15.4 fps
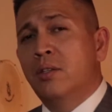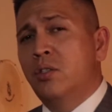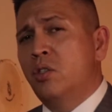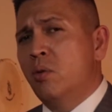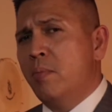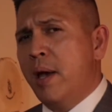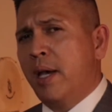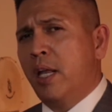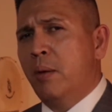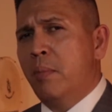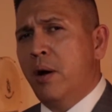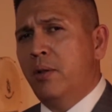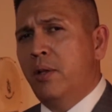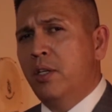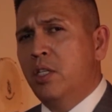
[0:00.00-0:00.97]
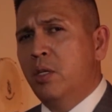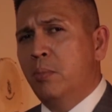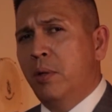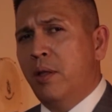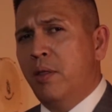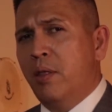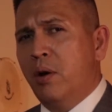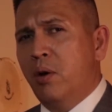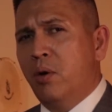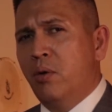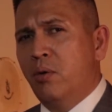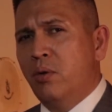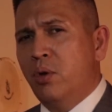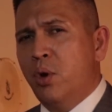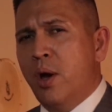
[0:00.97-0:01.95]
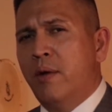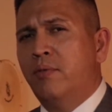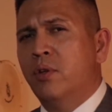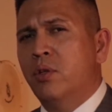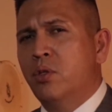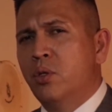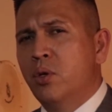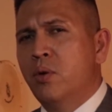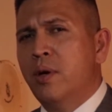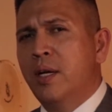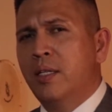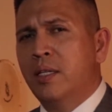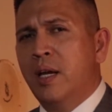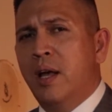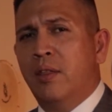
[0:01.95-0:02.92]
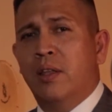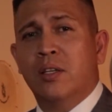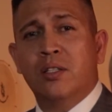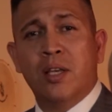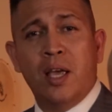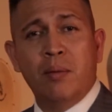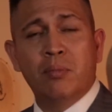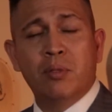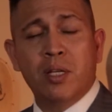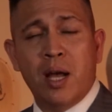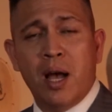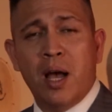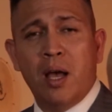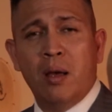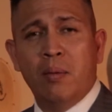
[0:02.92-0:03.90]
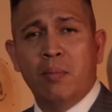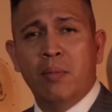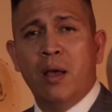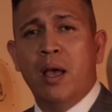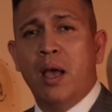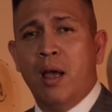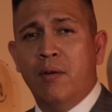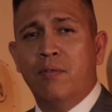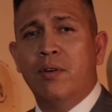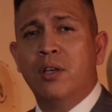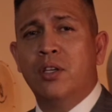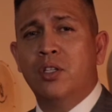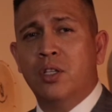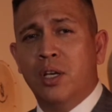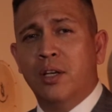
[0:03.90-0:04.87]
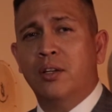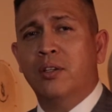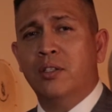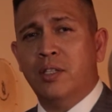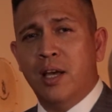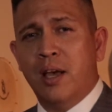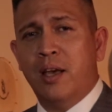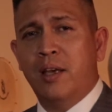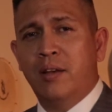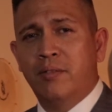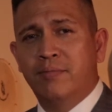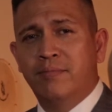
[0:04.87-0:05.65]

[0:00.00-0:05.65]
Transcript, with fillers: To make it about discipline, though, you have to do it at the same time every single day.